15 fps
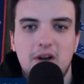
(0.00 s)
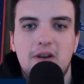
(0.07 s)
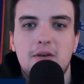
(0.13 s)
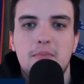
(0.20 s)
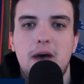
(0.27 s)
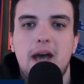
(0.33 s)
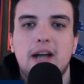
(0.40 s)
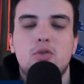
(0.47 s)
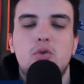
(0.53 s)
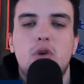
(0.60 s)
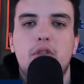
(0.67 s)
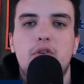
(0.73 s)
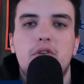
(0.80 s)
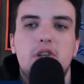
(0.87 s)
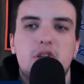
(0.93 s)
Welcome back to
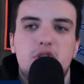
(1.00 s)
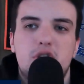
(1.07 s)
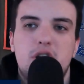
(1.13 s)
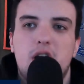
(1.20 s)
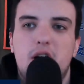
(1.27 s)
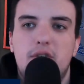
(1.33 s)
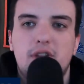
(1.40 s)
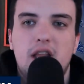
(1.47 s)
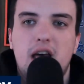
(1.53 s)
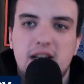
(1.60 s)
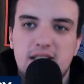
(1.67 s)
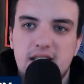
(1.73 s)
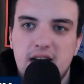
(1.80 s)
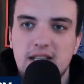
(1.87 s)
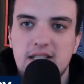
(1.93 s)
another edition of
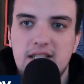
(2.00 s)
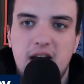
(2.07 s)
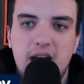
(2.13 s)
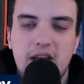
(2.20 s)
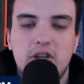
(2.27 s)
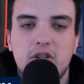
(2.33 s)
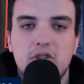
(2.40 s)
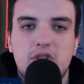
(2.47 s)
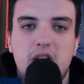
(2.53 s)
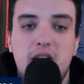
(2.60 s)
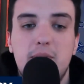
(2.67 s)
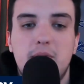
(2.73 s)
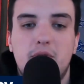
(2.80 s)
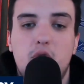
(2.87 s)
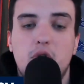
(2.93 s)
Locked On Tigers.
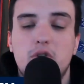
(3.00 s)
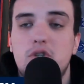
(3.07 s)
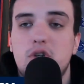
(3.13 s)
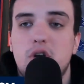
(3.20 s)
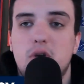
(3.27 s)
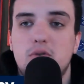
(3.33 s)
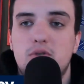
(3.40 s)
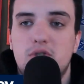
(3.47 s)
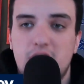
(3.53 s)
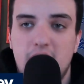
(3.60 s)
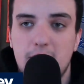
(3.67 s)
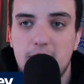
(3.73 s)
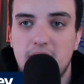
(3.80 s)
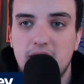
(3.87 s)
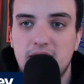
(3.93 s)
I'm, of course, your host,
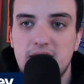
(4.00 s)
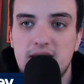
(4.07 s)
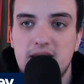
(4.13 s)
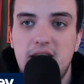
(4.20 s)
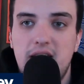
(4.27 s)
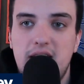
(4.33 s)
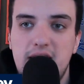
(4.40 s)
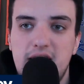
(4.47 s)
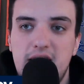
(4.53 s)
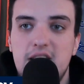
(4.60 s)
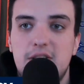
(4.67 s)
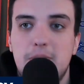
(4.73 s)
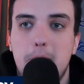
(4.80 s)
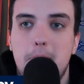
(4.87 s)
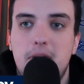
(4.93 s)
Scott Bentley. Today
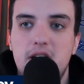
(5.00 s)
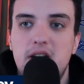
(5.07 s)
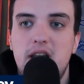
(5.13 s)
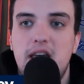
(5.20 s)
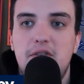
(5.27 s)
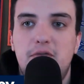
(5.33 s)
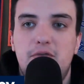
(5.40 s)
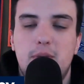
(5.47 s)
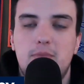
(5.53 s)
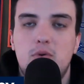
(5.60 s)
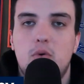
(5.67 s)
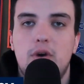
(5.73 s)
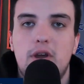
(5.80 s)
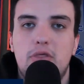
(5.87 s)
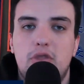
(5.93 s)
is Monday,
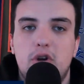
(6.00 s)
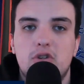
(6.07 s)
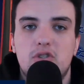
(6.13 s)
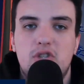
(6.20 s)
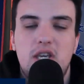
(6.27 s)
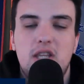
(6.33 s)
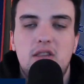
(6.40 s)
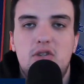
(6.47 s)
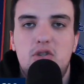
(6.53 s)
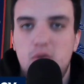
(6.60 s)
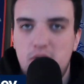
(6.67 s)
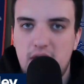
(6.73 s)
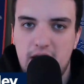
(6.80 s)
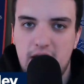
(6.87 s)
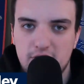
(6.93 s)
February 13th,
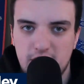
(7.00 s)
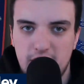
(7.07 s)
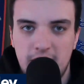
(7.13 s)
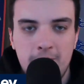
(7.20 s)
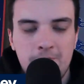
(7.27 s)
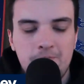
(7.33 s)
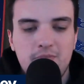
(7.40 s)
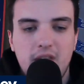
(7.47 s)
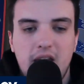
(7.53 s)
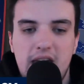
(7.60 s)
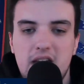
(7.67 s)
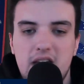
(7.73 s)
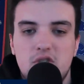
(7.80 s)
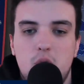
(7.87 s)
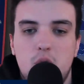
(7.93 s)

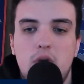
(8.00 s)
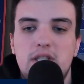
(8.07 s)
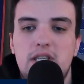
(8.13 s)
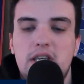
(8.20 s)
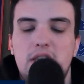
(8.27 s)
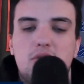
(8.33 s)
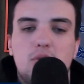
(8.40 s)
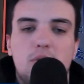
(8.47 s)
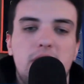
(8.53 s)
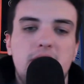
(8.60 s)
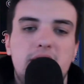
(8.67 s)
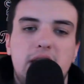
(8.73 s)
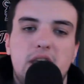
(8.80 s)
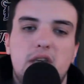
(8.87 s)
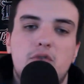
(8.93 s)
2023.
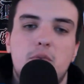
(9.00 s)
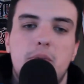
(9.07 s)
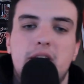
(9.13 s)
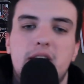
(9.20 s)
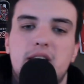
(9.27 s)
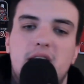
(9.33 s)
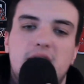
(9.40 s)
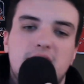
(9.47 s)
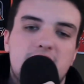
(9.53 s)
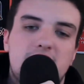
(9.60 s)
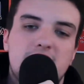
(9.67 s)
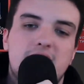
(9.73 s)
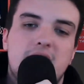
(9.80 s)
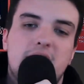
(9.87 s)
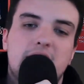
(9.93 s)
Thank you for making Locked
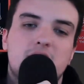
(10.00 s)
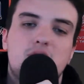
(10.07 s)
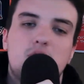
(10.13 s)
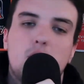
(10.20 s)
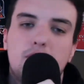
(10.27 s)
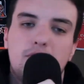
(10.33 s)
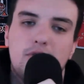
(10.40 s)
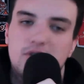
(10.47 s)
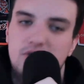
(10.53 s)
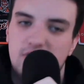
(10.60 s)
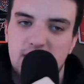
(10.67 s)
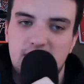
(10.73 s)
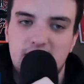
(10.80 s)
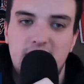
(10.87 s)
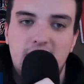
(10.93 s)
On Tigers your first
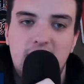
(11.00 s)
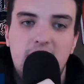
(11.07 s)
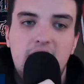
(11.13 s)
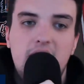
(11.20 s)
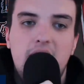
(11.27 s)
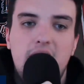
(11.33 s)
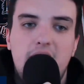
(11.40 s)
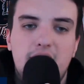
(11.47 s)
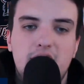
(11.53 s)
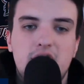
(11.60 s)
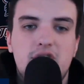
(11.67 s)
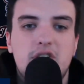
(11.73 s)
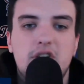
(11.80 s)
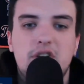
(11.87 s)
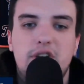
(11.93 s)
listen. Every
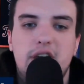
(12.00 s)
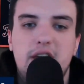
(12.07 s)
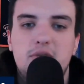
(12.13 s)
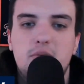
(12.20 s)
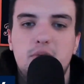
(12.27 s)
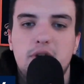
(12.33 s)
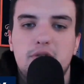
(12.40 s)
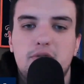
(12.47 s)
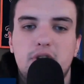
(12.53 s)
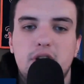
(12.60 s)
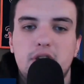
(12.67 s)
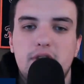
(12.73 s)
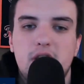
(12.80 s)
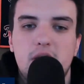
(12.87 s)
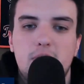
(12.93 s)
single day, we are free
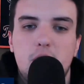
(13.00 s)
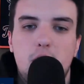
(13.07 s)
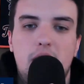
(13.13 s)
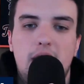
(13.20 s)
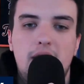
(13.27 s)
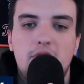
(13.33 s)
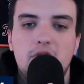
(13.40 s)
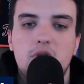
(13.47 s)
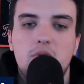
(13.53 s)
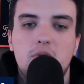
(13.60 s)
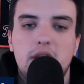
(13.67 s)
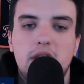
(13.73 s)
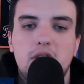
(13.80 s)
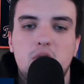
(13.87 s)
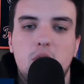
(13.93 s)
and available wherever you
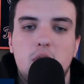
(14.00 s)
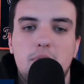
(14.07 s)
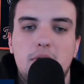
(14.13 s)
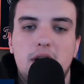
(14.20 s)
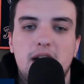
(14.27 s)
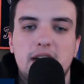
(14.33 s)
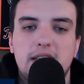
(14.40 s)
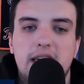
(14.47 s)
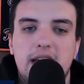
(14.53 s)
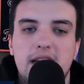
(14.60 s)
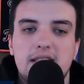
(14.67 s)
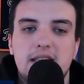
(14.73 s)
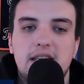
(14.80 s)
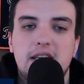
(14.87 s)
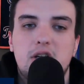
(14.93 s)
get your
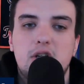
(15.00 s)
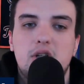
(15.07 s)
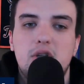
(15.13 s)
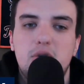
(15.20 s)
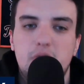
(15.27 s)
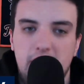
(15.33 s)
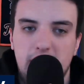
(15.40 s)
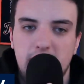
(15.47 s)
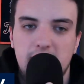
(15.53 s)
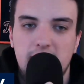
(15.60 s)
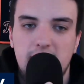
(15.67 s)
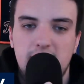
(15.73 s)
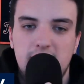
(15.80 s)
podcasts, including